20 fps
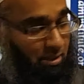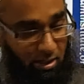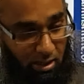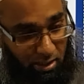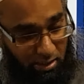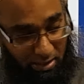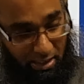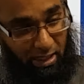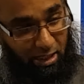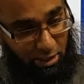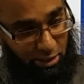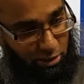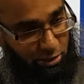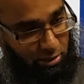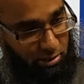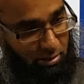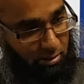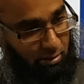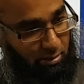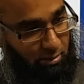in
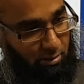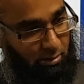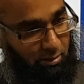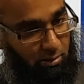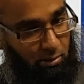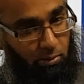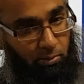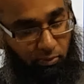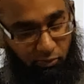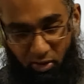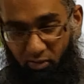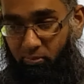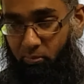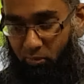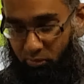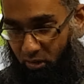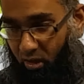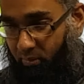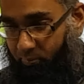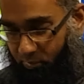English. If you have
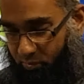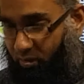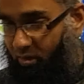mudaf